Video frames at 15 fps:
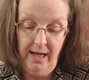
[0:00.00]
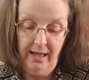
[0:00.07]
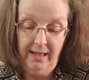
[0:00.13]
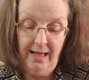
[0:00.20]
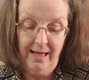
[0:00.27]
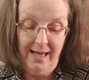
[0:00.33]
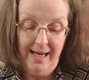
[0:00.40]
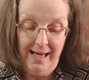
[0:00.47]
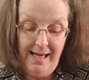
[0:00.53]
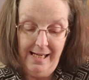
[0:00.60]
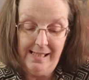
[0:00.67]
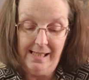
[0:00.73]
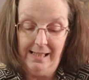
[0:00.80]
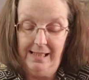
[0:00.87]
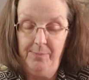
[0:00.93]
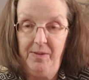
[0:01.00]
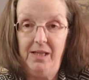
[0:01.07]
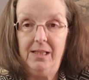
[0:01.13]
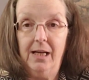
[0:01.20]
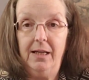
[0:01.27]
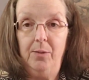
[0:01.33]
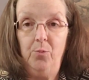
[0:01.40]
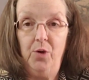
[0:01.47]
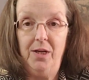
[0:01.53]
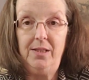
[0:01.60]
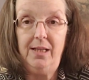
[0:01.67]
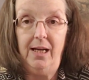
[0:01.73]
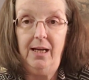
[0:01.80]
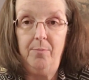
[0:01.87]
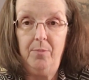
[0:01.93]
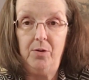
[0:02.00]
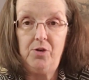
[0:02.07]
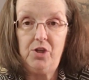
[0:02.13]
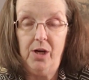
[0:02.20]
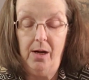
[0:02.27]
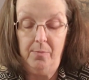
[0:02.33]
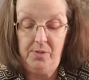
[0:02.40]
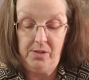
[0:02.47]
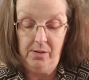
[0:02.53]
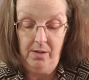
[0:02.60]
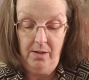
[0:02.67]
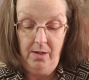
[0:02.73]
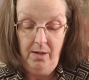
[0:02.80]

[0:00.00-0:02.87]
it can easily be done in one day at most shops.